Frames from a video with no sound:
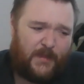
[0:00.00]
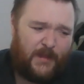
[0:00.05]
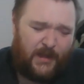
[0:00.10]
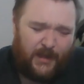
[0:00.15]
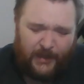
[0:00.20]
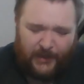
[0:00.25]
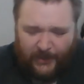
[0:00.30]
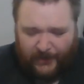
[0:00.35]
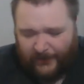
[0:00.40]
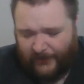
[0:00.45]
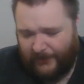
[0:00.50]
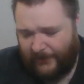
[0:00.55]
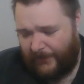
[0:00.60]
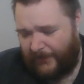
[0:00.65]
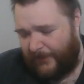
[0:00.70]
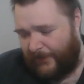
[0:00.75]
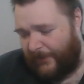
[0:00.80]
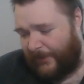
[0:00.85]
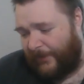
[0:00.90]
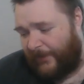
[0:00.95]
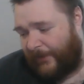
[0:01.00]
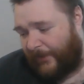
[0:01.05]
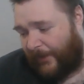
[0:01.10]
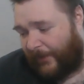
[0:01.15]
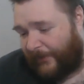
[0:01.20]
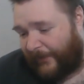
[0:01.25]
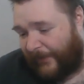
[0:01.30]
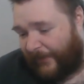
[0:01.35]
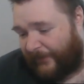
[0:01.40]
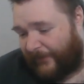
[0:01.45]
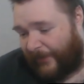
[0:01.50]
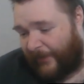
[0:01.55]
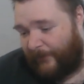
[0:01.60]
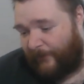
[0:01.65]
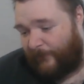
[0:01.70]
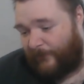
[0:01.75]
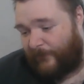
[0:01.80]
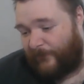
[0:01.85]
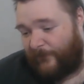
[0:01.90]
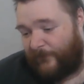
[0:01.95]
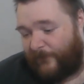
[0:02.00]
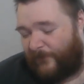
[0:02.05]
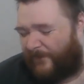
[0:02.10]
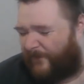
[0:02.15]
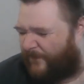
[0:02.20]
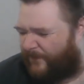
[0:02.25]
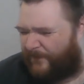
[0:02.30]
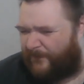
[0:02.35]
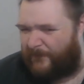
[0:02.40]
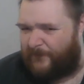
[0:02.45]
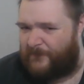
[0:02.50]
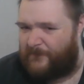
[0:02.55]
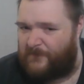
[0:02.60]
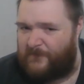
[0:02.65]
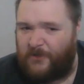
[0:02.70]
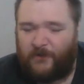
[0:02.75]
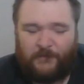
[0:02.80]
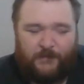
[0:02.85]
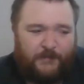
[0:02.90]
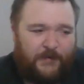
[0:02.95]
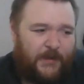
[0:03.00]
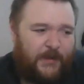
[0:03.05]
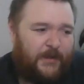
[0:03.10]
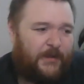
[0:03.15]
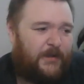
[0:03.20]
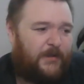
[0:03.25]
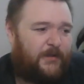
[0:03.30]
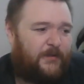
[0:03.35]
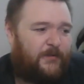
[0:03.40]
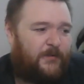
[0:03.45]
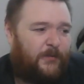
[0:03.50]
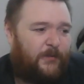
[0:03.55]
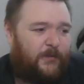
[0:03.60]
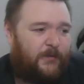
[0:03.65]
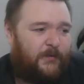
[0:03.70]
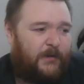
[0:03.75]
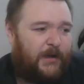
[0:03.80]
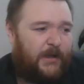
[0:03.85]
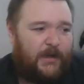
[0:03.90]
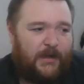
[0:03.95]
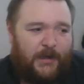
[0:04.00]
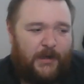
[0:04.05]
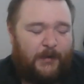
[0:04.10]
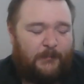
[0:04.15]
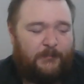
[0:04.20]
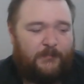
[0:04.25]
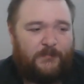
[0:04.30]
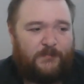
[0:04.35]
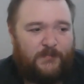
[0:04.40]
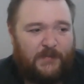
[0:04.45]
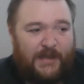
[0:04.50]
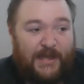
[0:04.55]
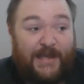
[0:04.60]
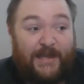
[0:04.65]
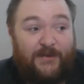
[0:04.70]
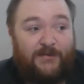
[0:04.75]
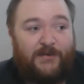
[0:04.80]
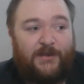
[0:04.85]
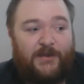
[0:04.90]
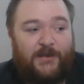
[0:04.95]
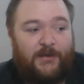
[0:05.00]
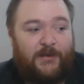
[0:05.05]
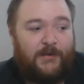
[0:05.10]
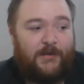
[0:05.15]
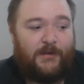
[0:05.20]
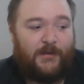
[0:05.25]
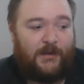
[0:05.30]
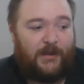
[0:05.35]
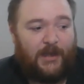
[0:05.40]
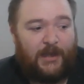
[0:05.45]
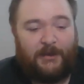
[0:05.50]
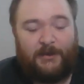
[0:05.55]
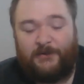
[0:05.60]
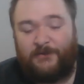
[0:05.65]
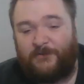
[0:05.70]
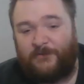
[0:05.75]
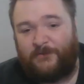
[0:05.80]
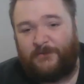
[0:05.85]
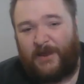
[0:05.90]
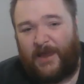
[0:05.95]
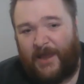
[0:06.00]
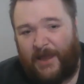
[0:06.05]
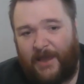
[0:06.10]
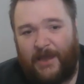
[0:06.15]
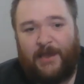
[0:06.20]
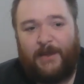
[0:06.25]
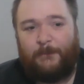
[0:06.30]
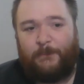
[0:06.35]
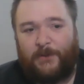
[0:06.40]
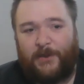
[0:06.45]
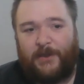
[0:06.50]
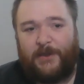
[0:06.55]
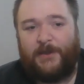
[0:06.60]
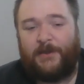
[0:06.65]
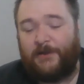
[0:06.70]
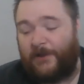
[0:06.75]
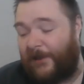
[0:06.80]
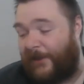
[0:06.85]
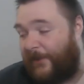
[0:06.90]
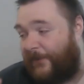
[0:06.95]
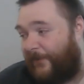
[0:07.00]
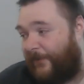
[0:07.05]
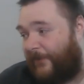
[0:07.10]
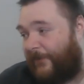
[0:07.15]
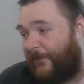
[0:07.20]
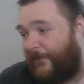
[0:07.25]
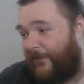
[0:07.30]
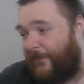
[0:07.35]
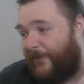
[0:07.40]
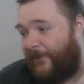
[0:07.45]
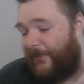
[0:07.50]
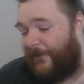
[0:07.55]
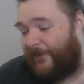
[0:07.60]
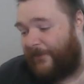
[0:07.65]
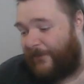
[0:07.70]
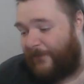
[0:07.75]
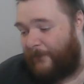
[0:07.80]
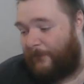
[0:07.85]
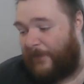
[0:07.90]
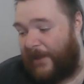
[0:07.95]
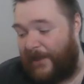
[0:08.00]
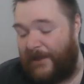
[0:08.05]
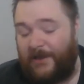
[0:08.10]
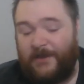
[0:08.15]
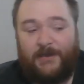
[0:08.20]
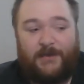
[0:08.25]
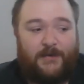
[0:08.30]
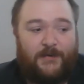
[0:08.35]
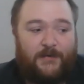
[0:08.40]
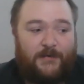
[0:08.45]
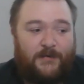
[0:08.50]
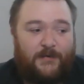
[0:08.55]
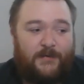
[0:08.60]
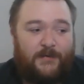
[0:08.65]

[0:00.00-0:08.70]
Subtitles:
And unless I'm not feeling too great and I'm lazy, I hate playing like the main